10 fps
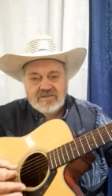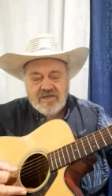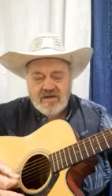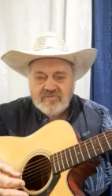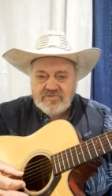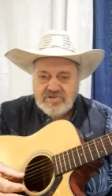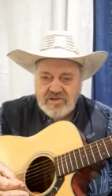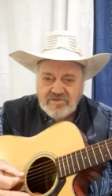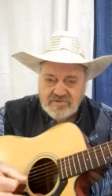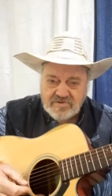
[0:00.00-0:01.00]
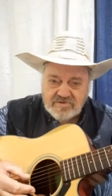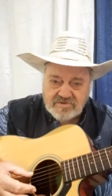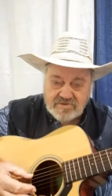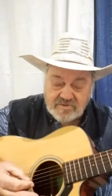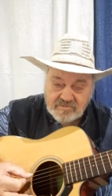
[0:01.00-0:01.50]
Now, if
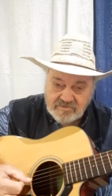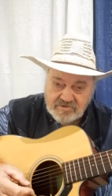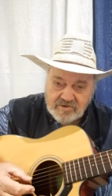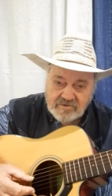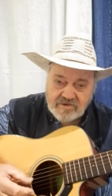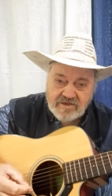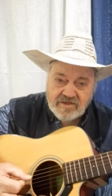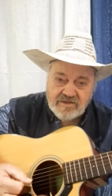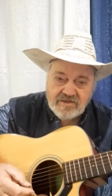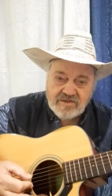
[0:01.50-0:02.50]
Jesus was here today,